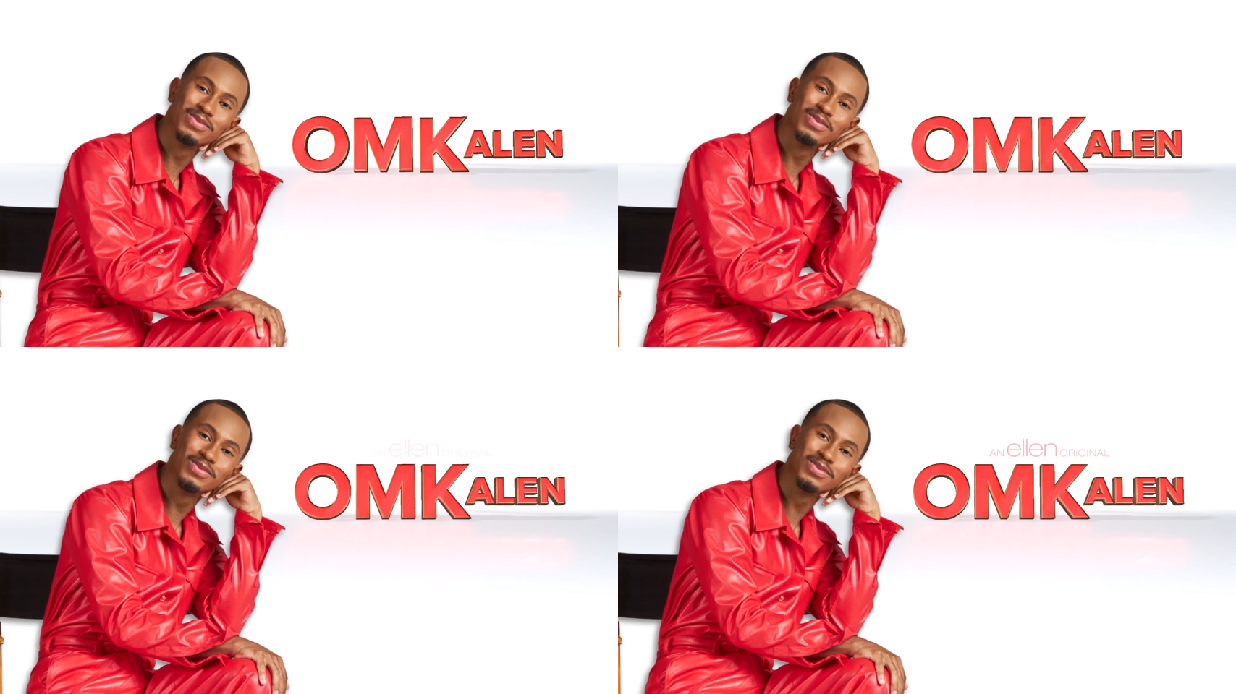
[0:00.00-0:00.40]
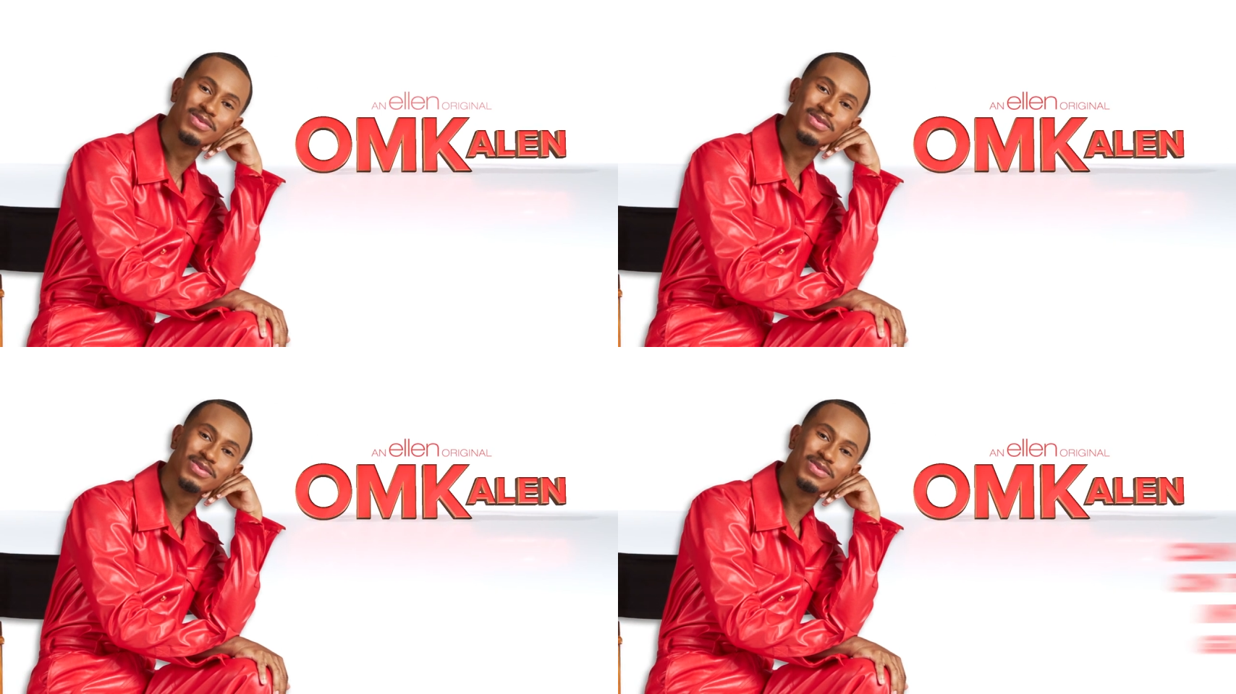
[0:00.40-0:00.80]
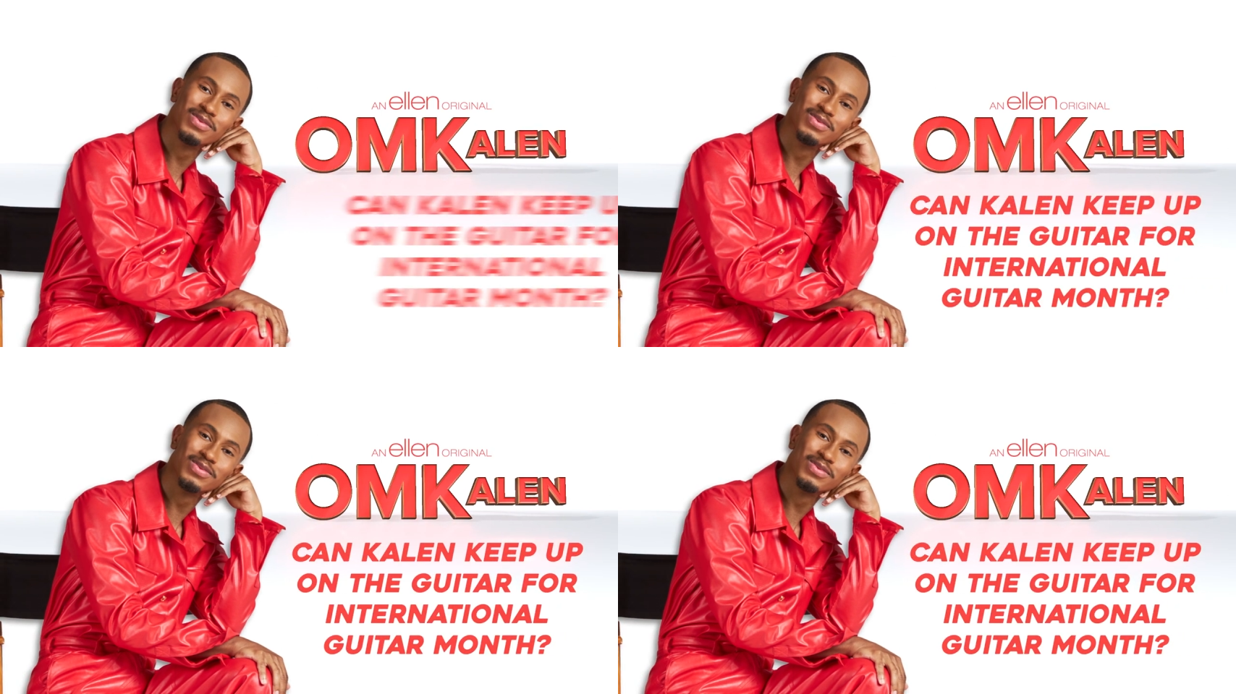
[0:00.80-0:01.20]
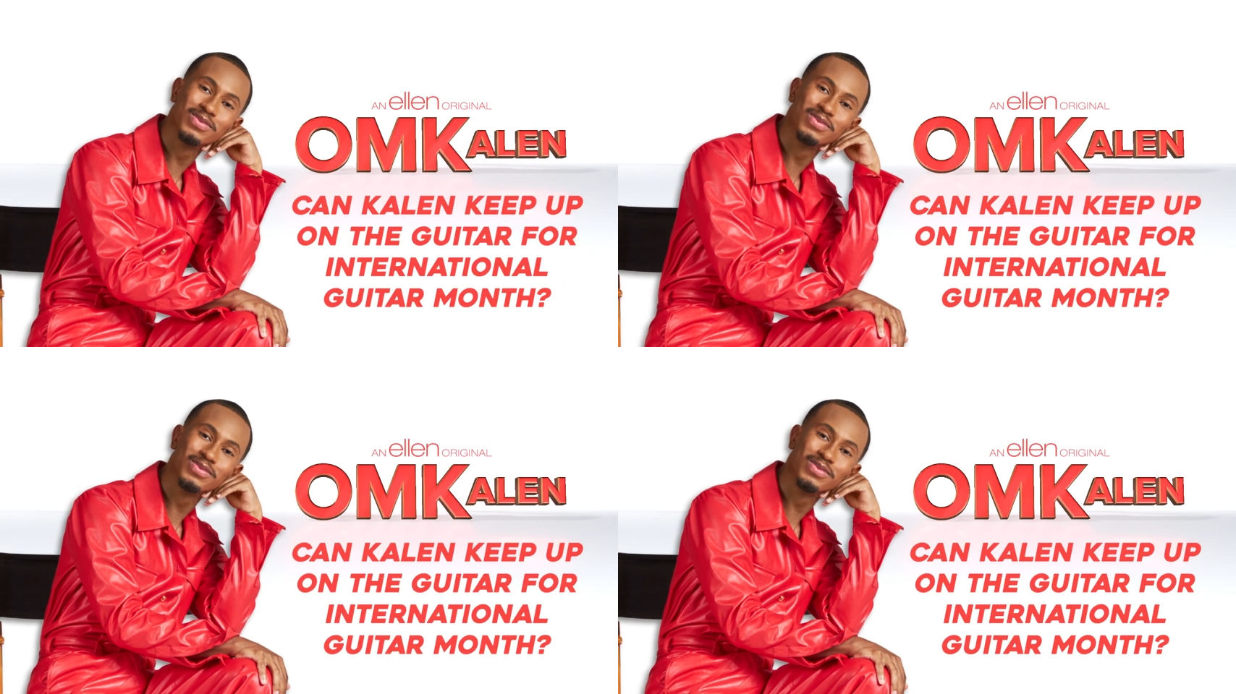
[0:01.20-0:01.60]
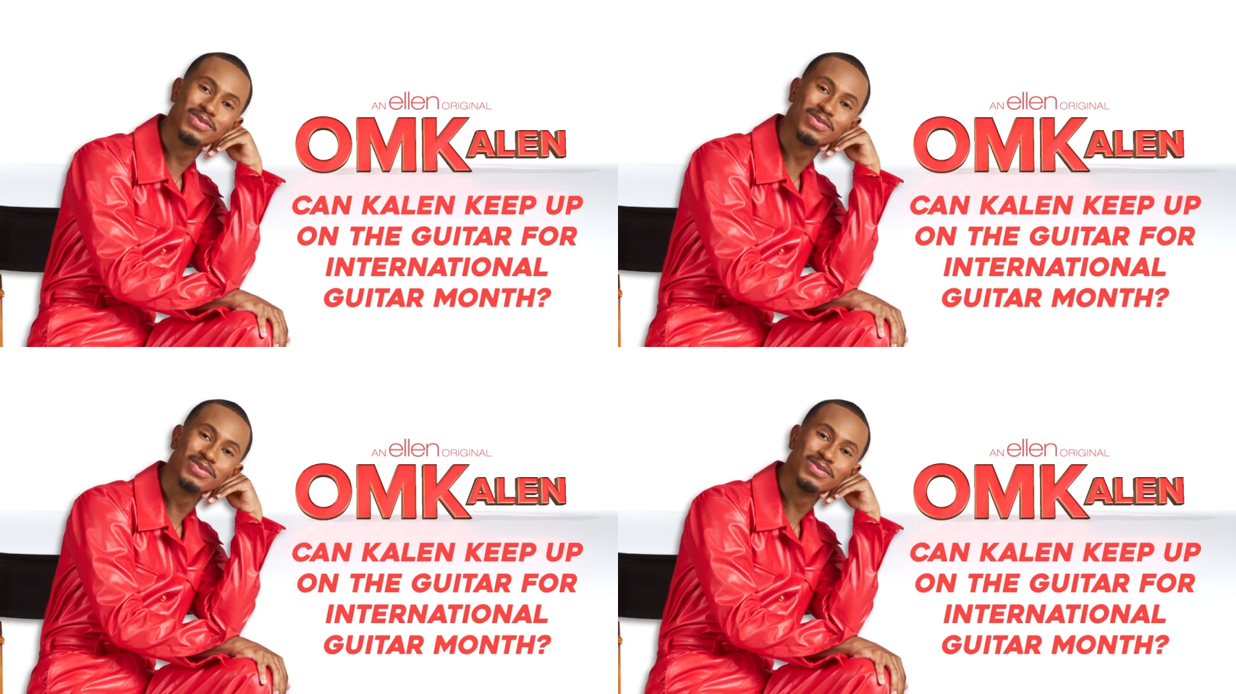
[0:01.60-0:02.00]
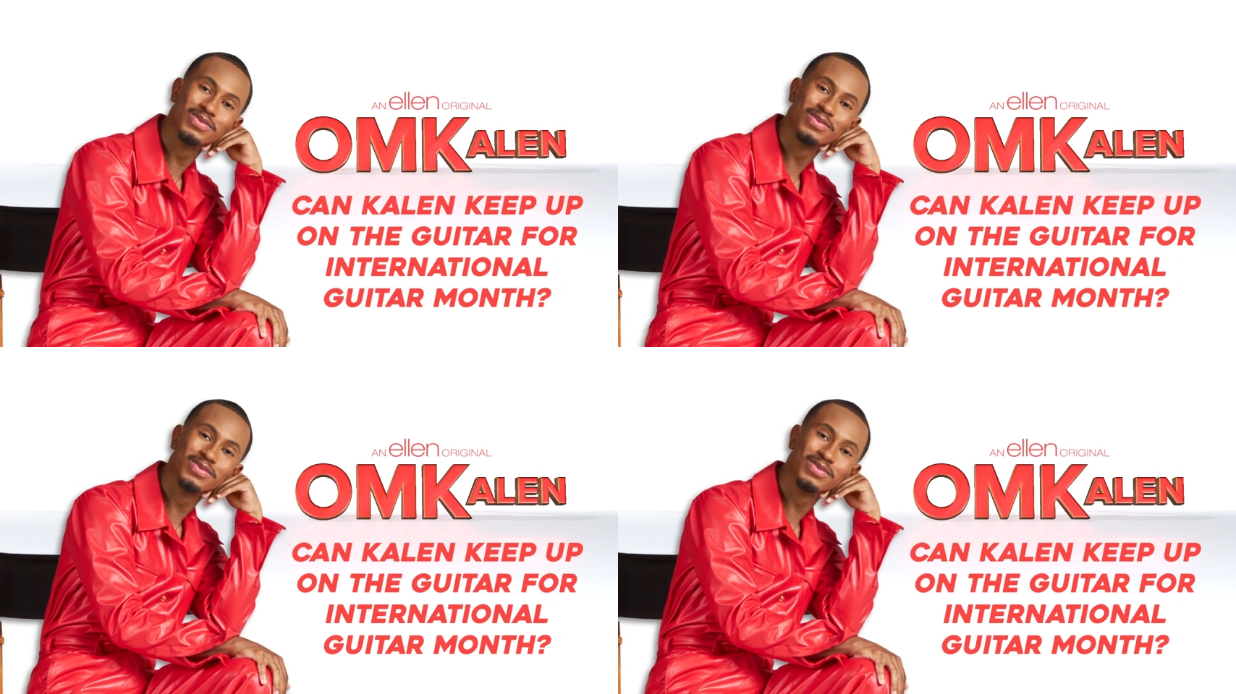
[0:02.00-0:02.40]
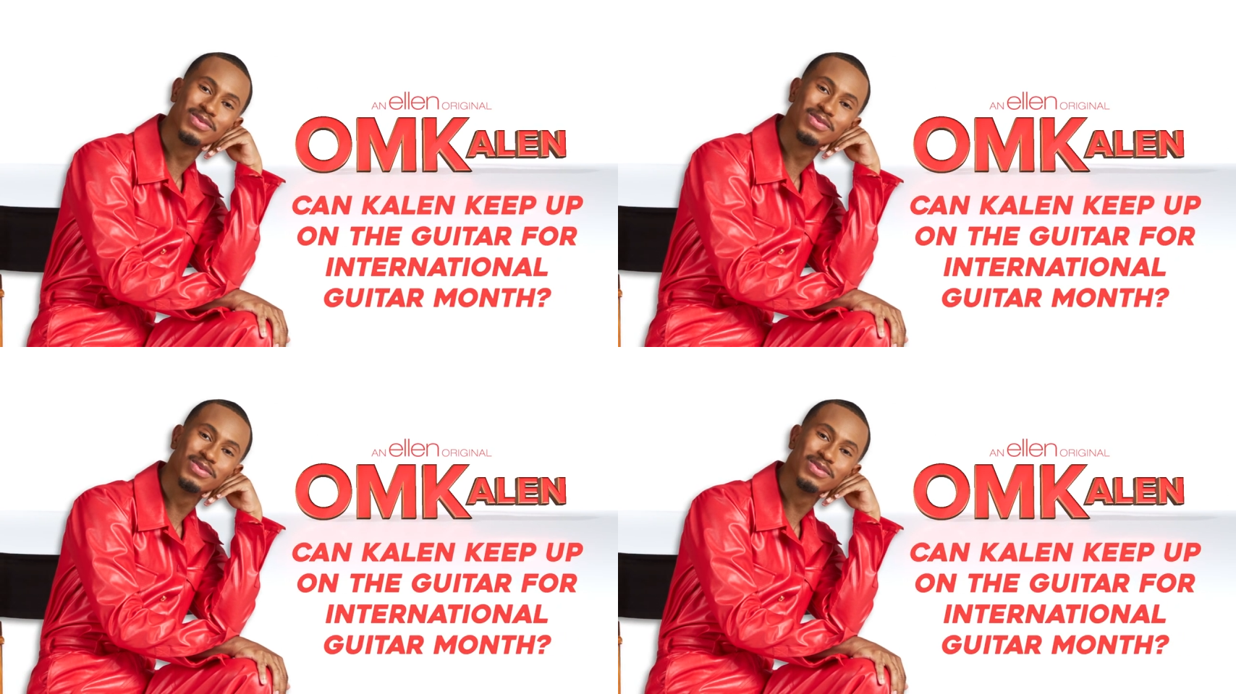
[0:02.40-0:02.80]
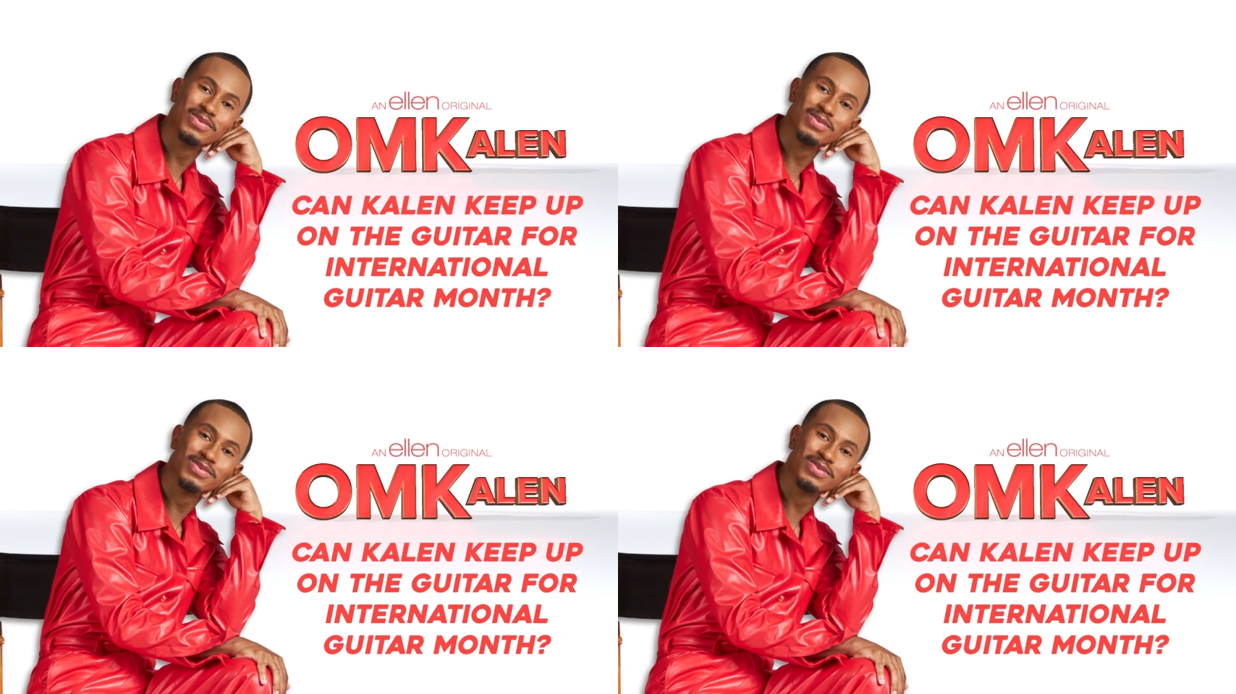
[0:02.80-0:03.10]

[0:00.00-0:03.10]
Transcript: (no one is talking)